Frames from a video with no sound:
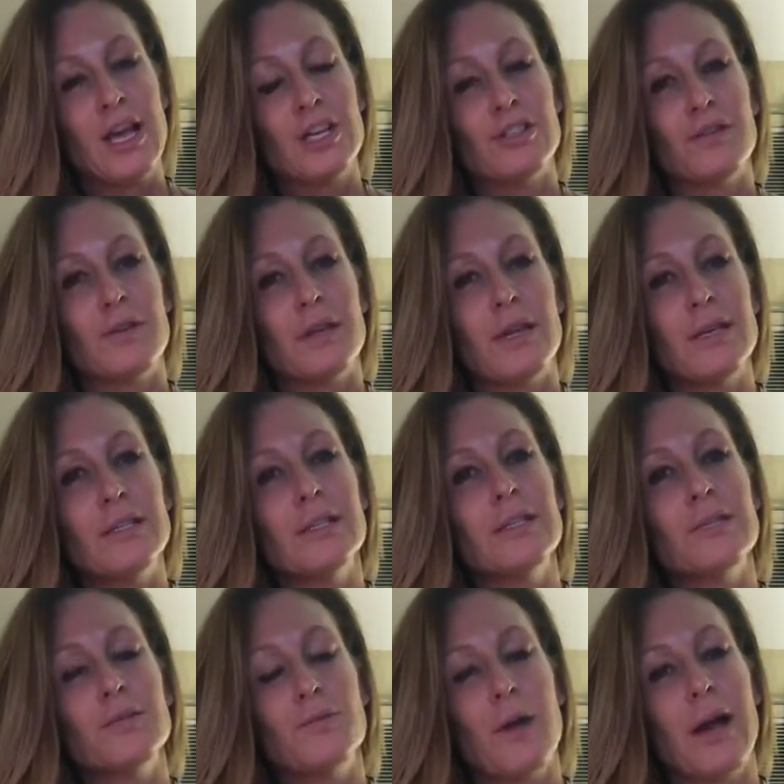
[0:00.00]
So the
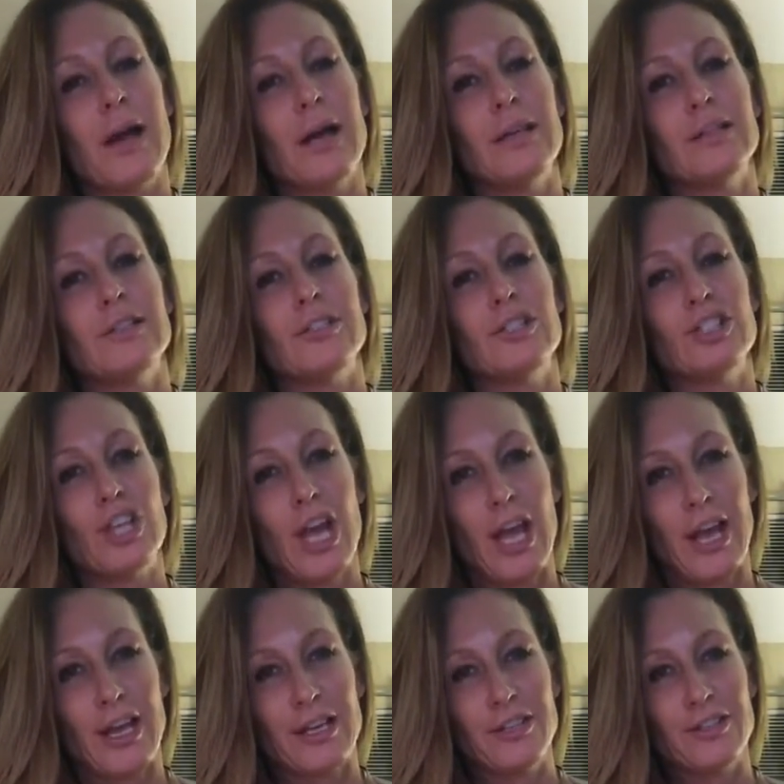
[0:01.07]
easiest way to
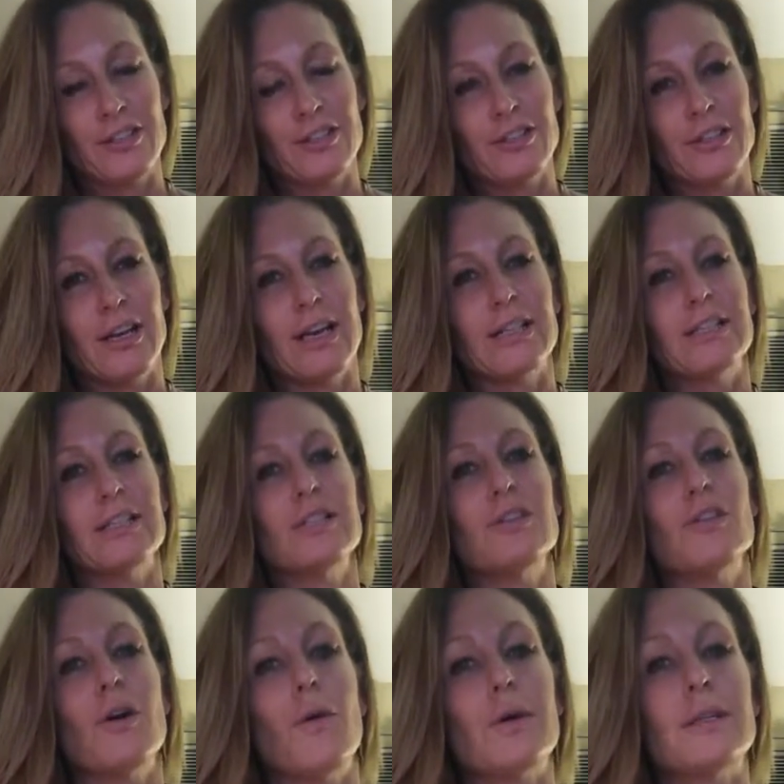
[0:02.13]
change is
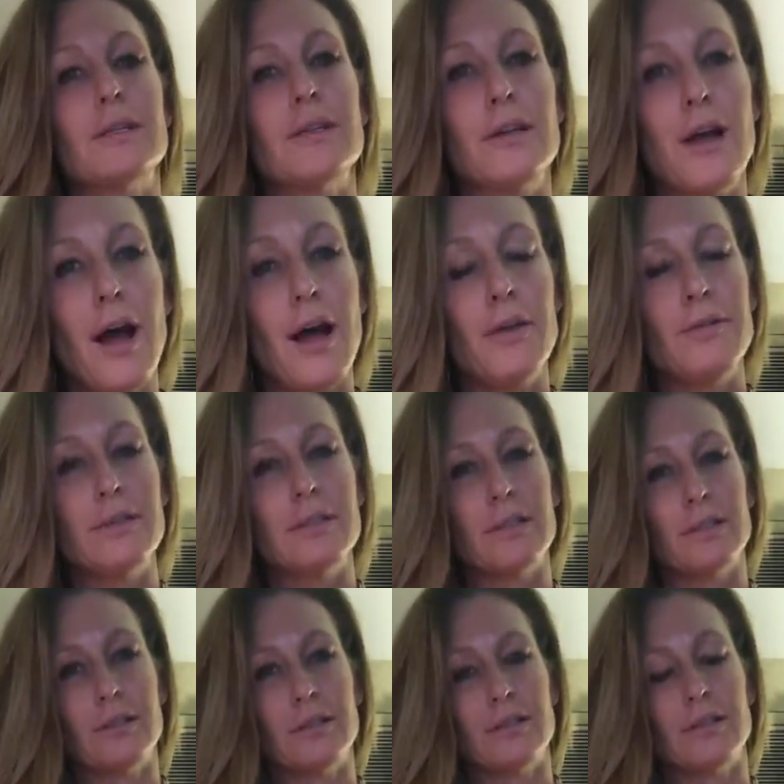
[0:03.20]
to go into
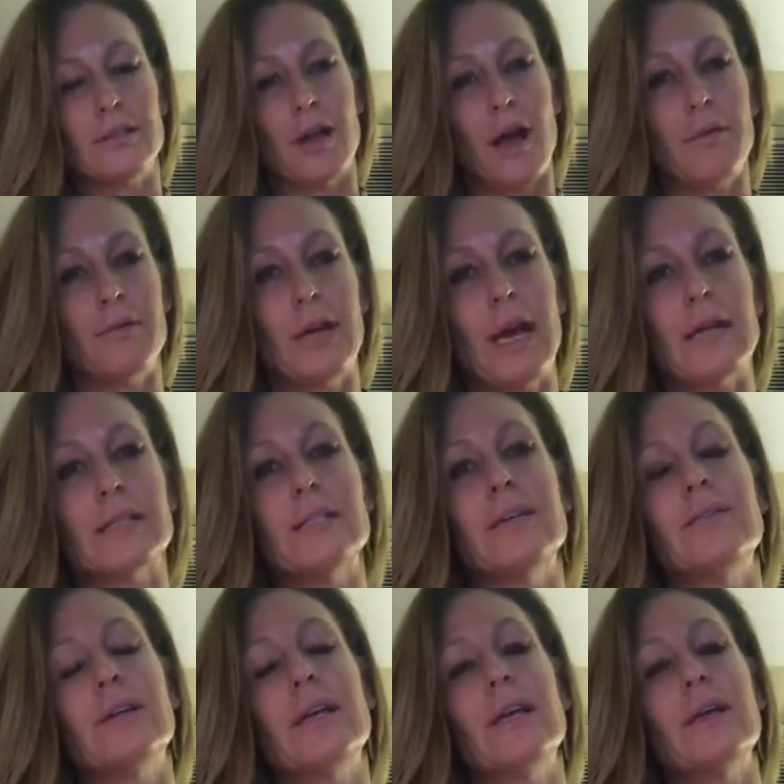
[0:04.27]
non-resistance,
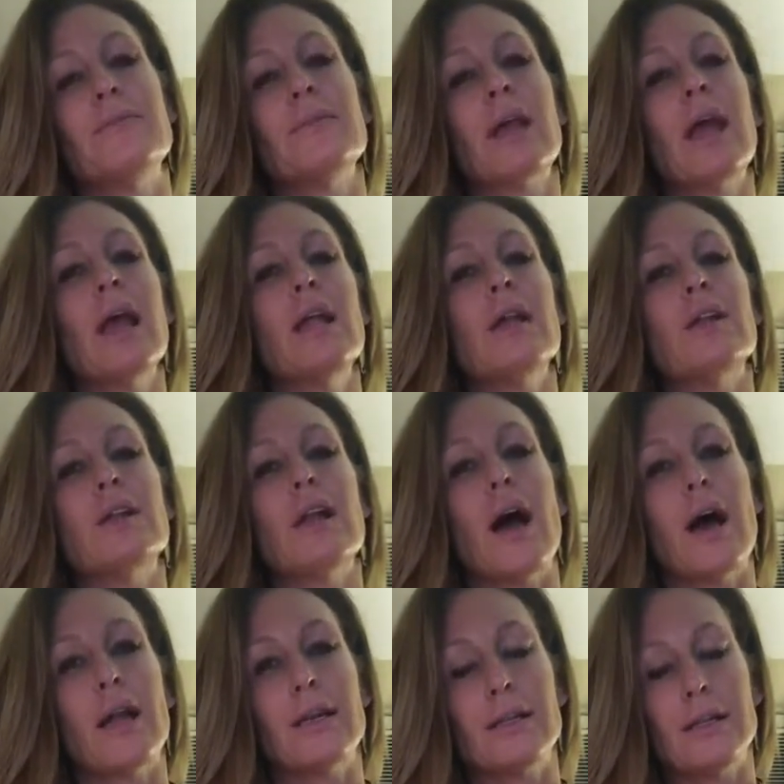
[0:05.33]
non-reactivity,
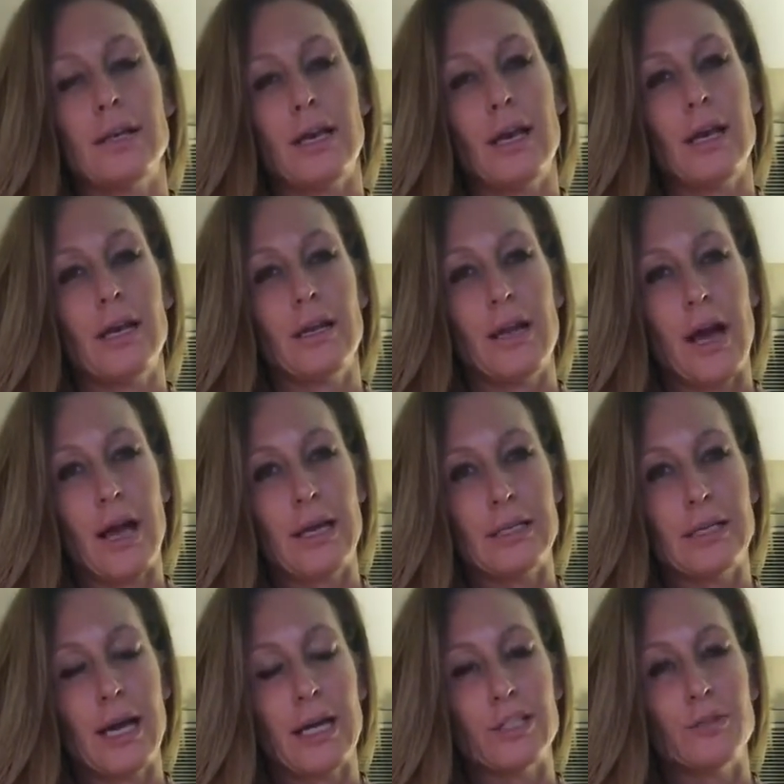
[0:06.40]
non-clinging,
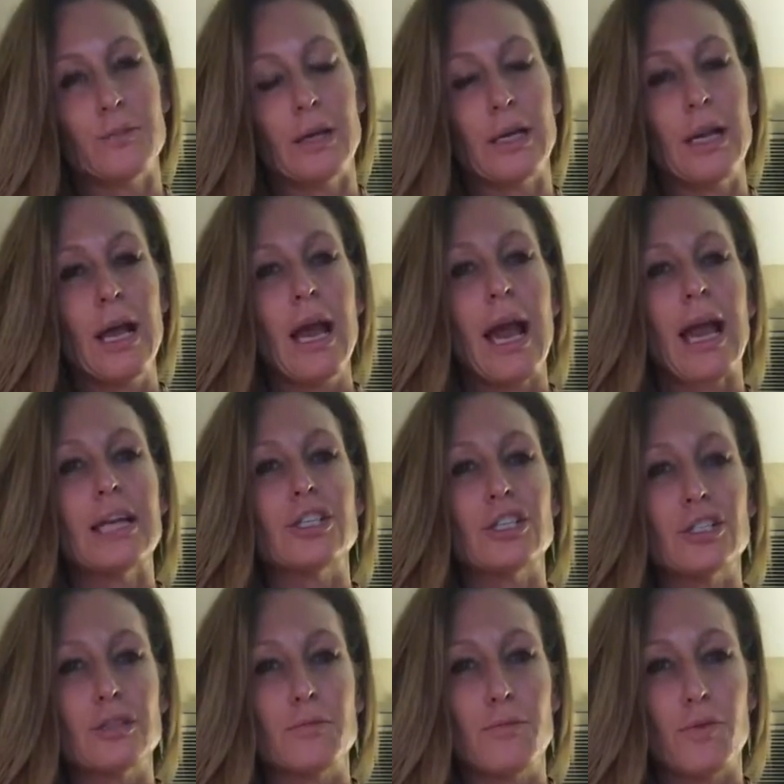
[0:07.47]
non-attachment, and
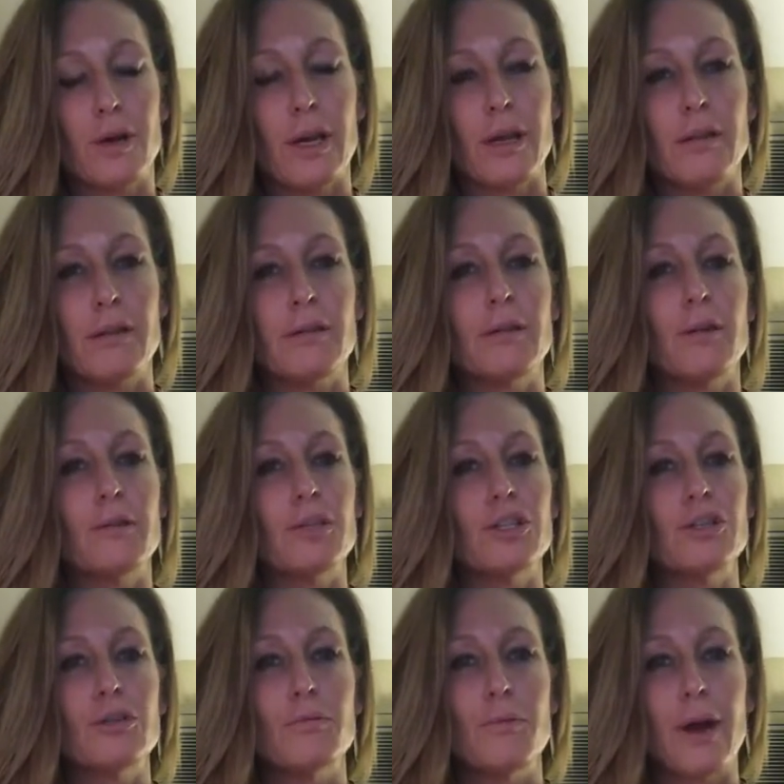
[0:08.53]
just breathe.
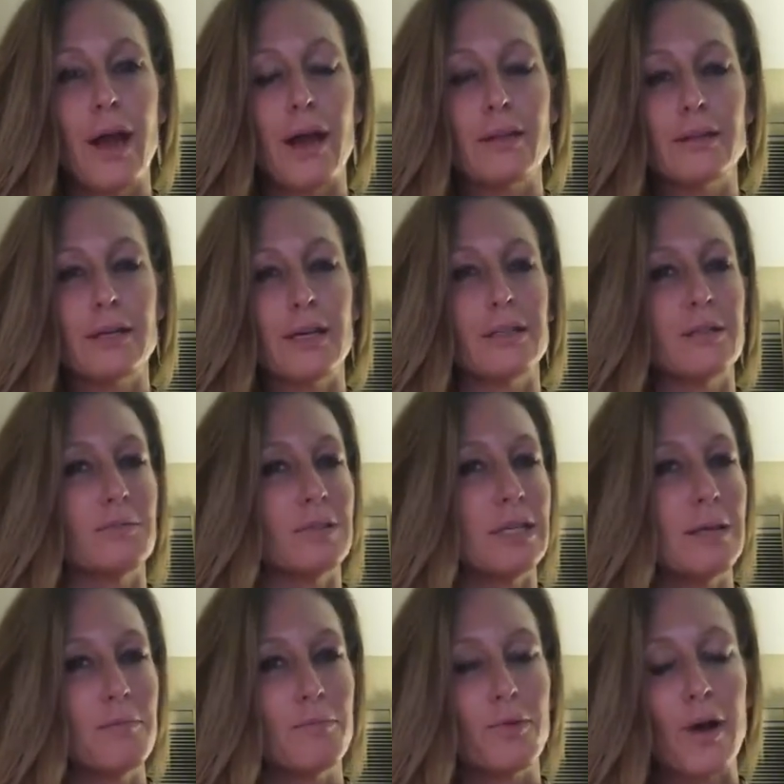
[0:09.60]
Notice your breath, take some
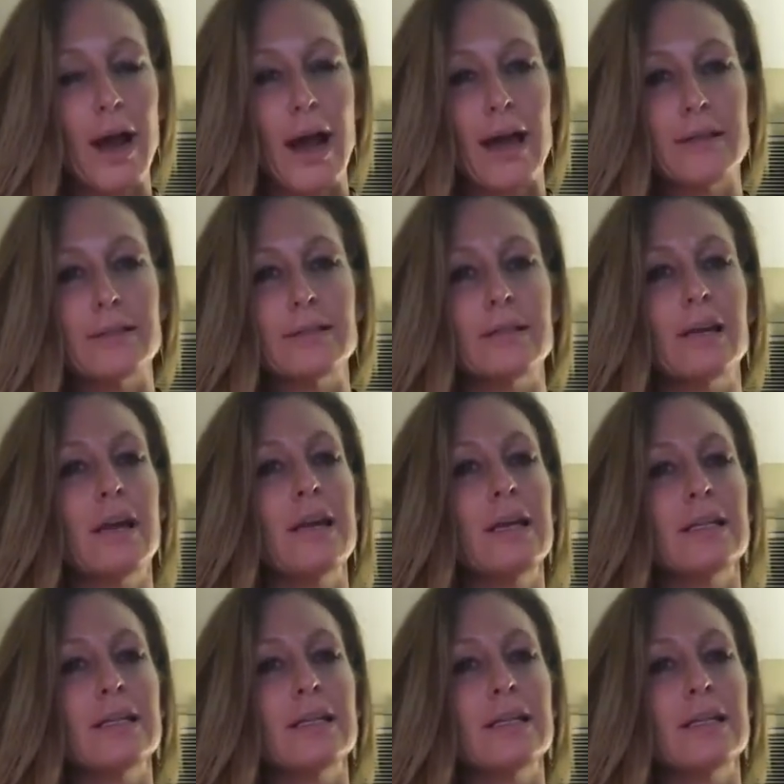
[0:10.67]
deep breaths.